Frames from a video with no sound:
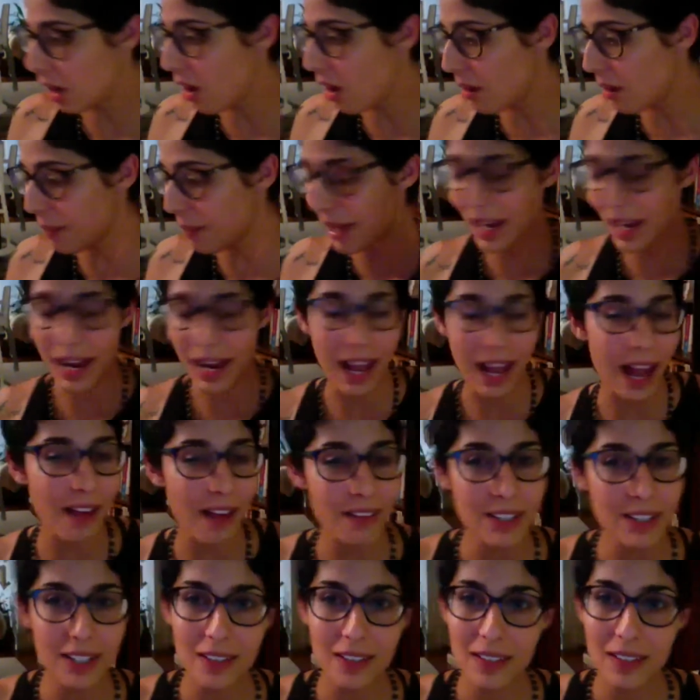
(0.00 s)
Oh man, I
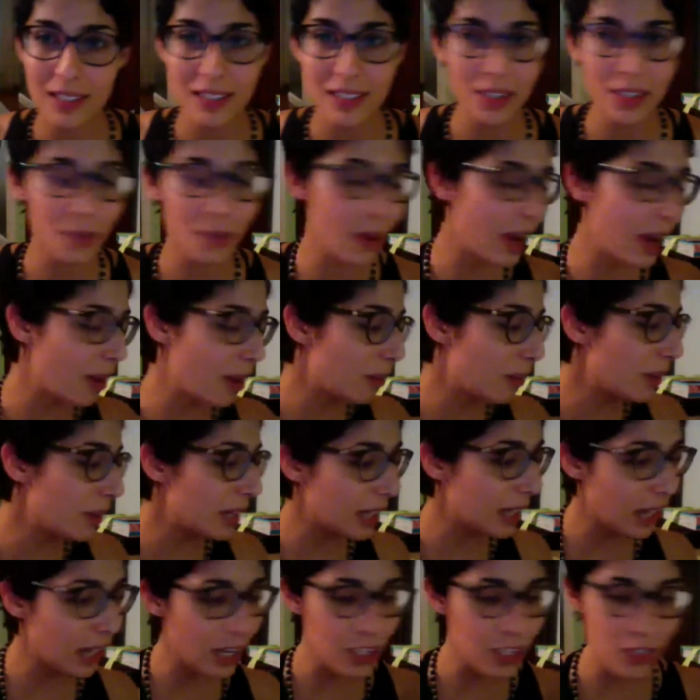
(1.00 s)
haven't done this in a while. I really
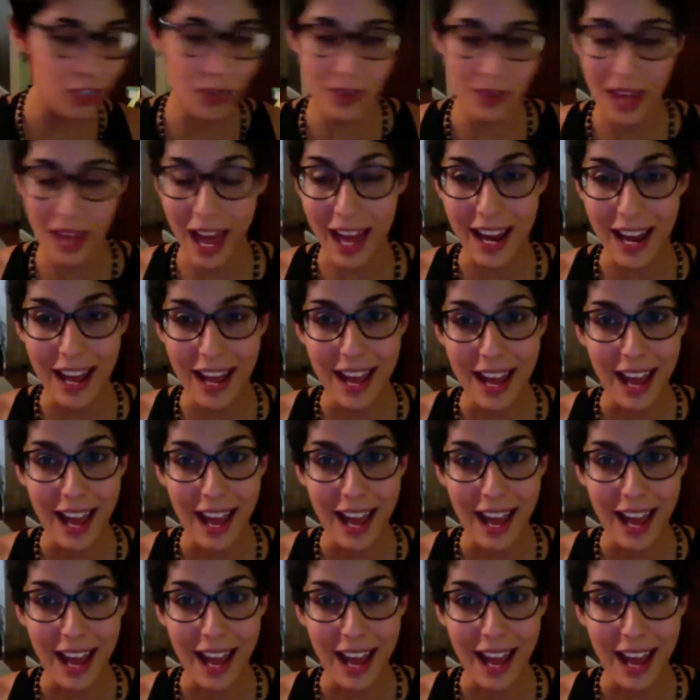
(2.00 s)
got to do that.